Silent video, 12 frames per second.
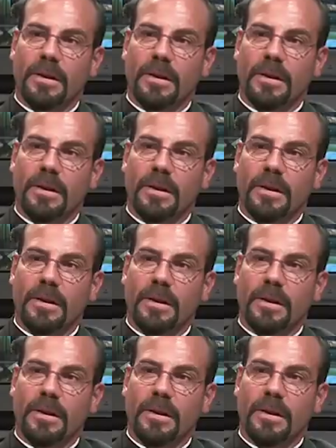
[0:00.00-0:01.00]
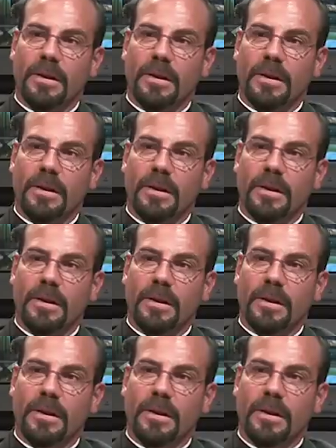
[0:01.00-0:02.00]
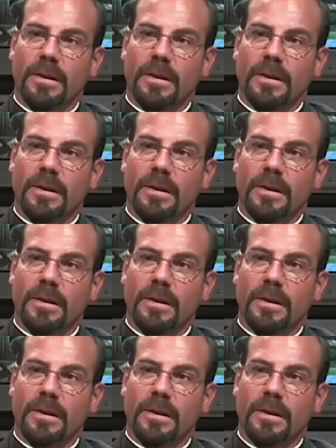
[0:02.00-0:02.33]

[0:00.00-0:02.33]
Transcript: Nobody speaks.